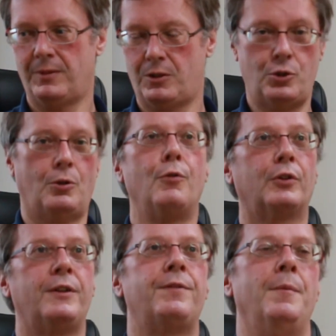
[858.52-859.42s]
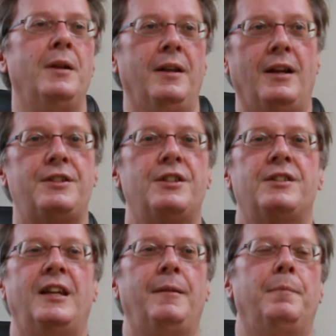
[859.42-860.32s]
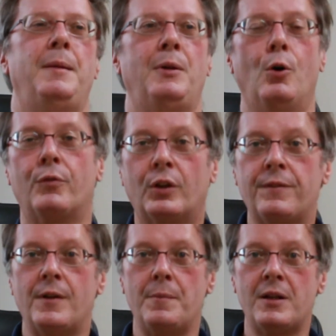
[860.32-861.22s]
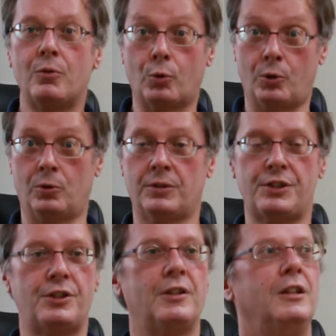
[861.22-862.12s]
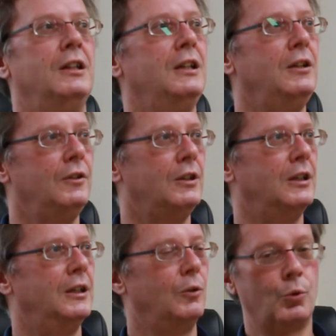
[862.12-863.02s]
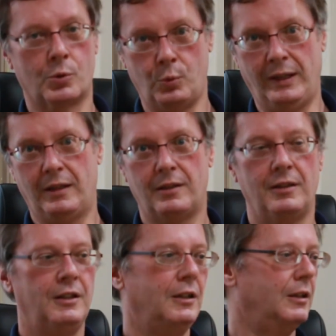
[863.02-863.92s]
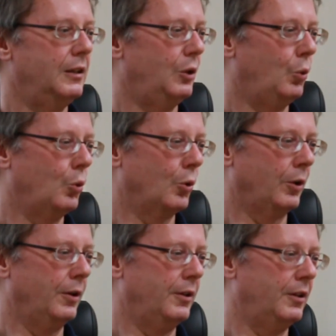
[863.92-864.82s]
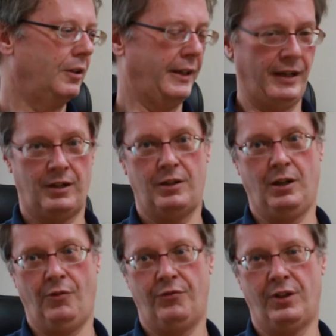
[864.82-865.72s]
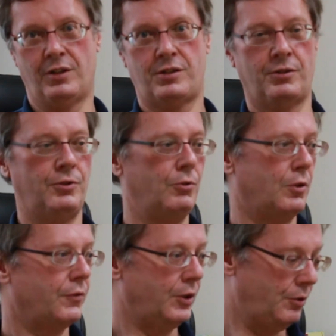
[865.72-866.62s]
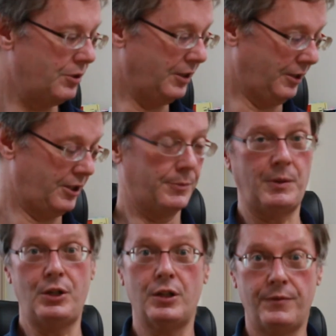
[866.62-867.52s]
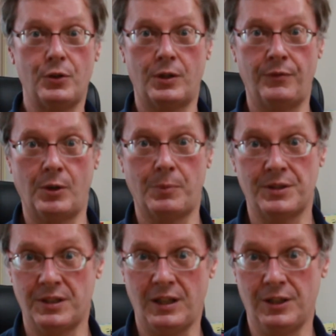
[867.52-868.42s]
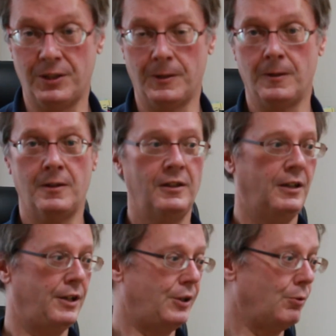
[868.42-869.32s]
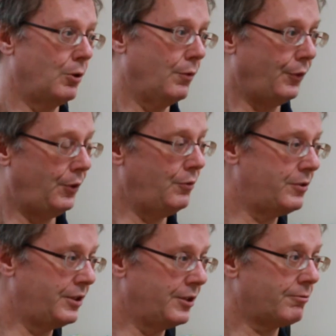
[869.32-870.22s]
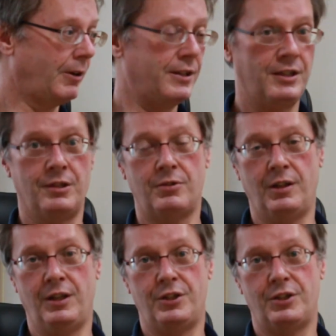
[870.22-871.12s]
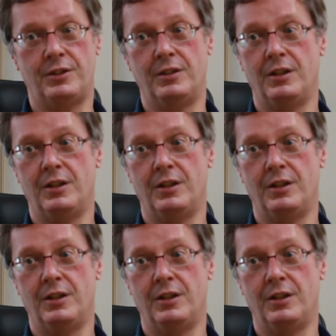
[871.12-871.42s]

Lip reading: too overly feminine, I should say. Maybe overly feminine or girlish, or weak, or lacking confidence. So don't overuse this, especially if you're giving a presentation. Don't overuse this rising intonation,